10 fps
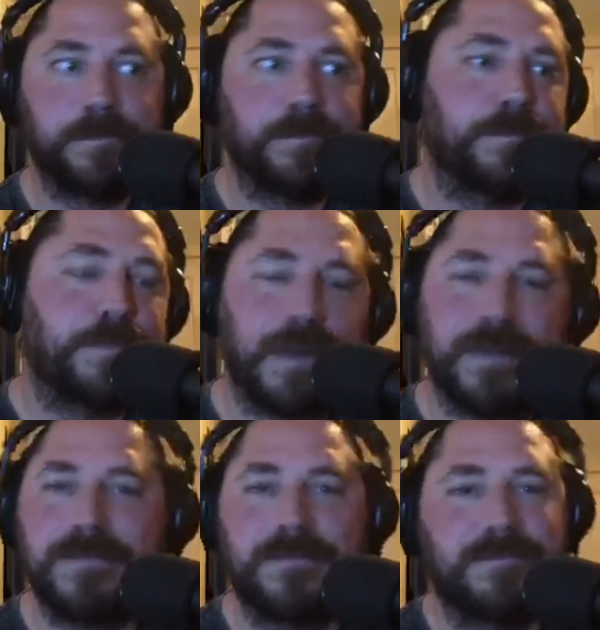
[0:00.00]
But
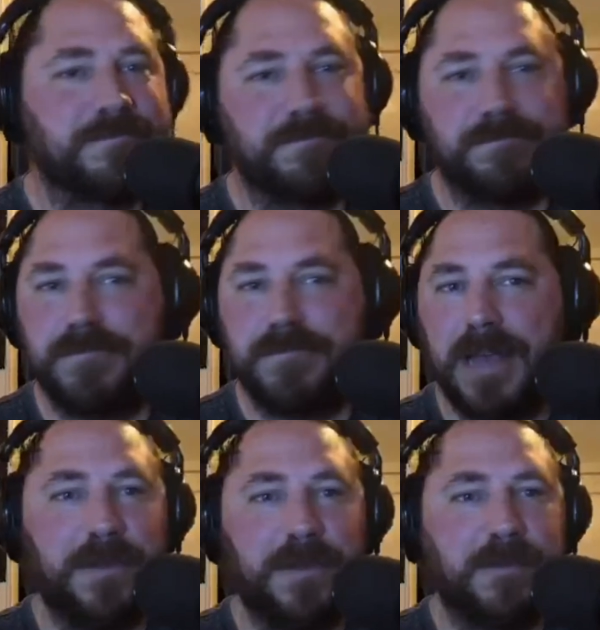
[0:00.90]

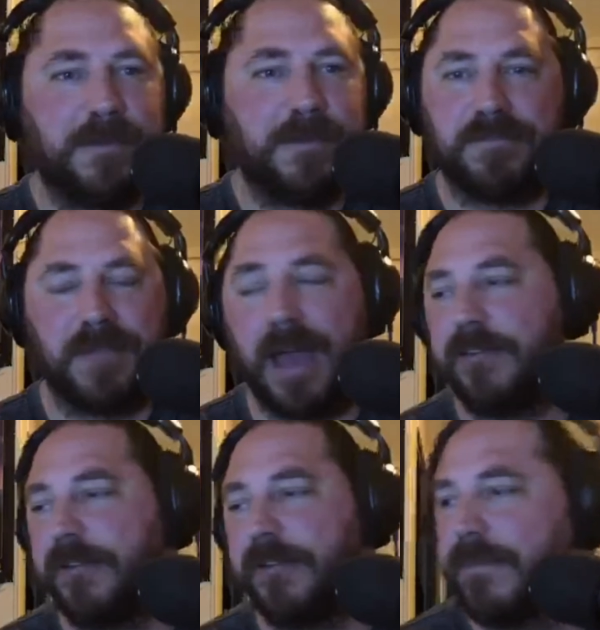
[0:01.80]
maybe they're just, I
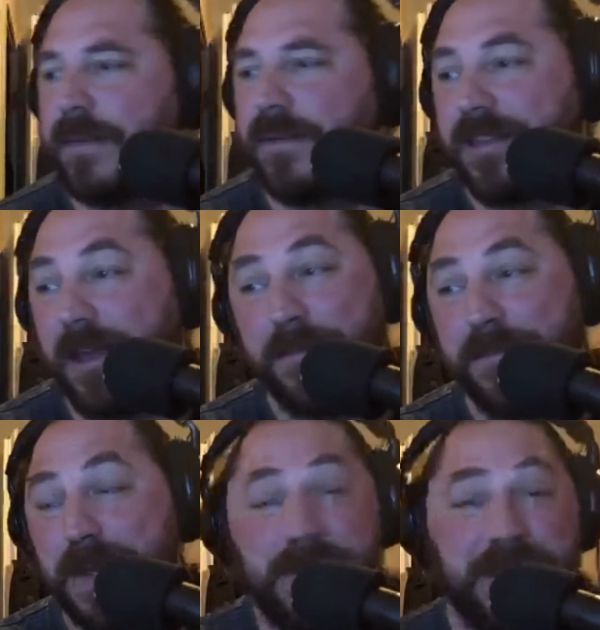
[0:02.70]
don't know, maybe
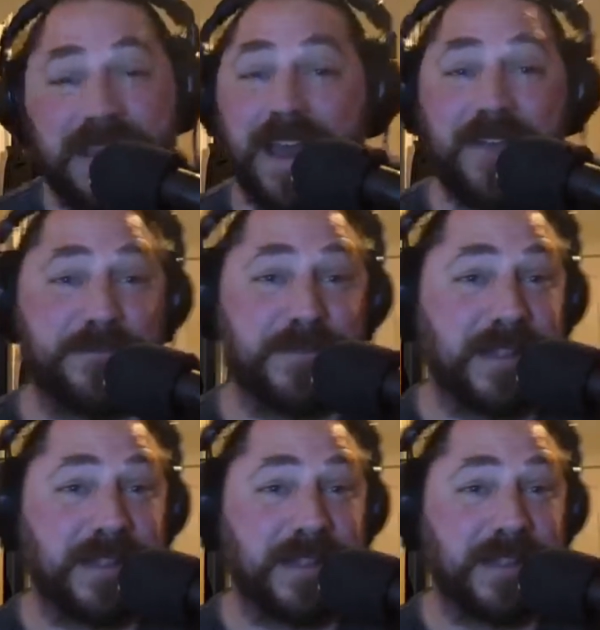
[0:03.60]
they haven't really
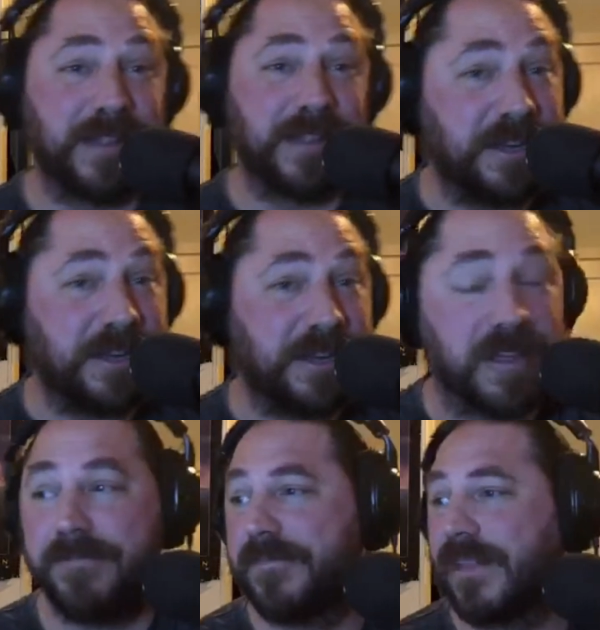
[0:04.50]
noticed it yet.
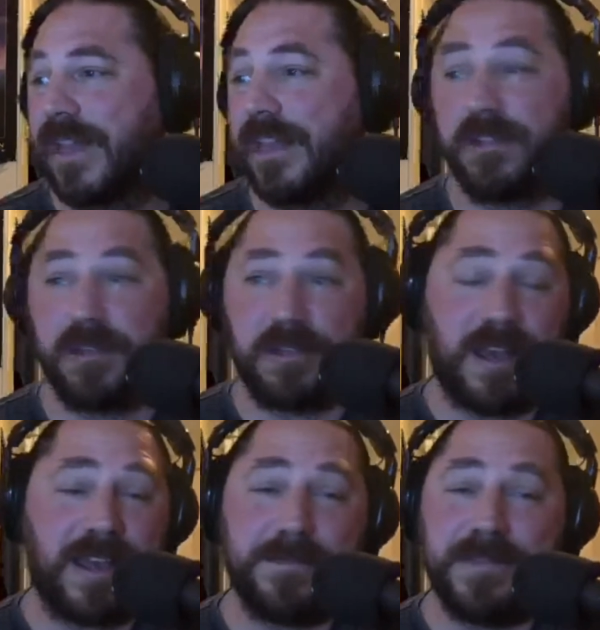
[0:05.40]
It's just
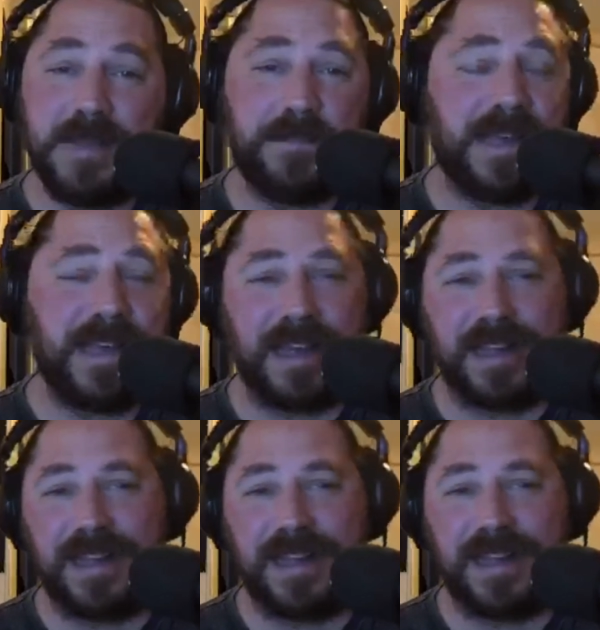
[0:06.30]
IMDb, I
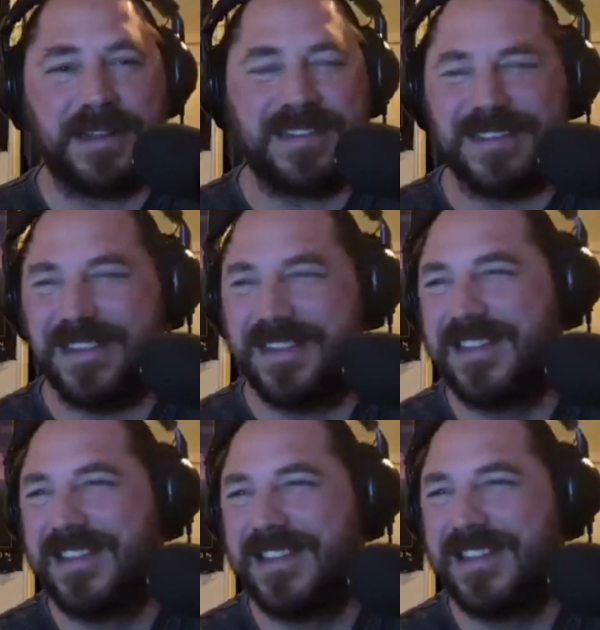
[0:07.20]
guess. I mean,
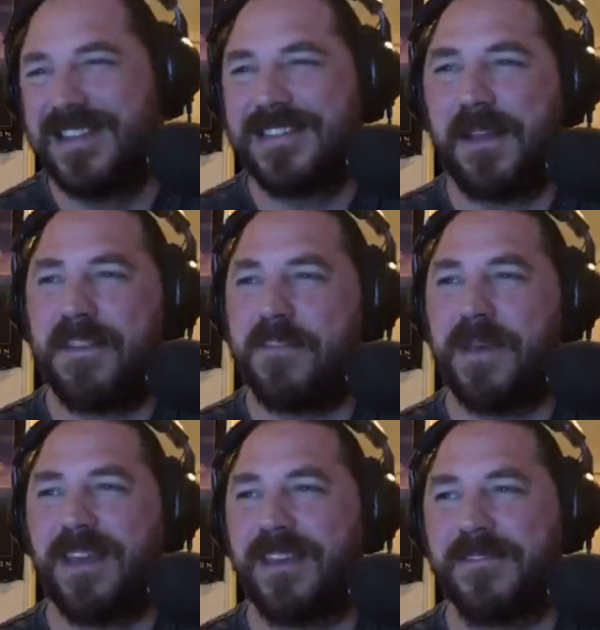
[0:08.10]
sometimes these
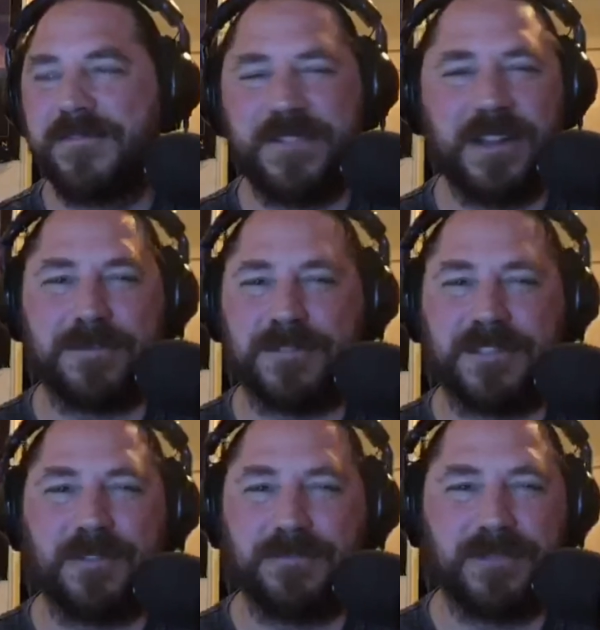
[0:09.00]
big films
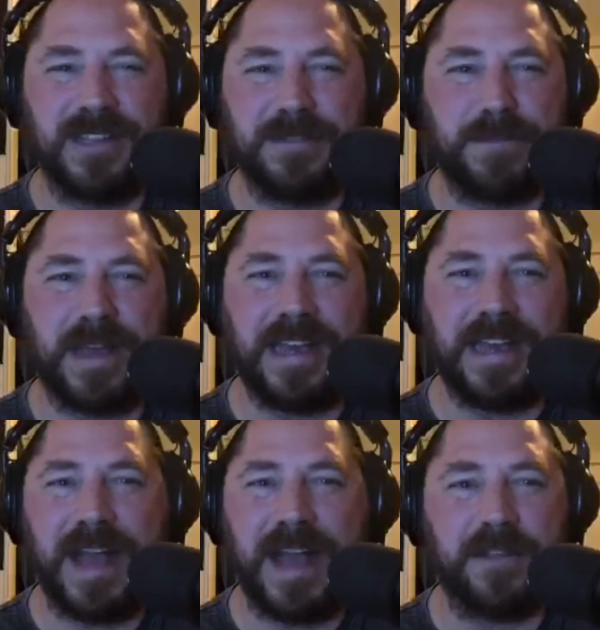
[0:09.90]
don't really pay
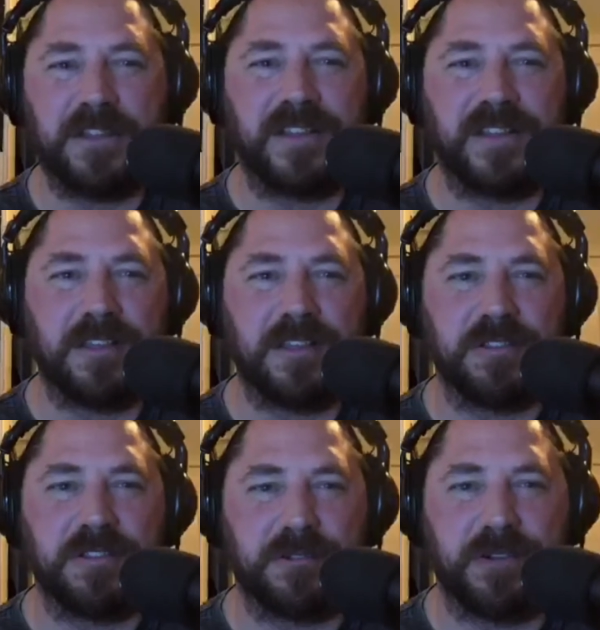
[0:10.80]
that much attention
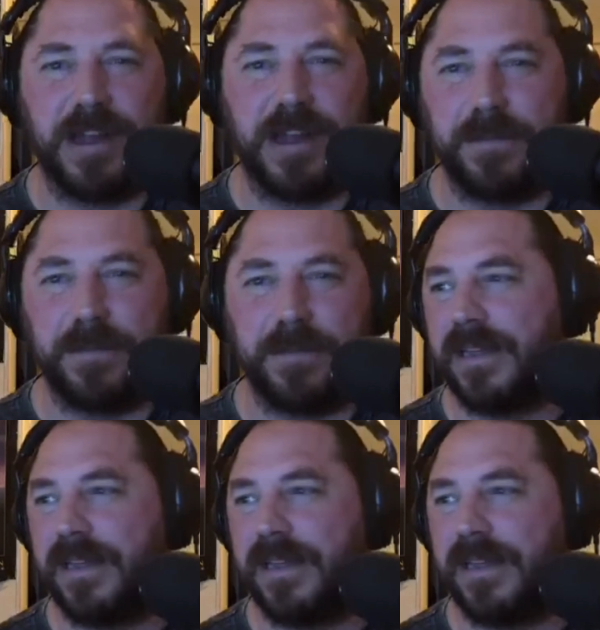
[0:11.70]
to their IMDb.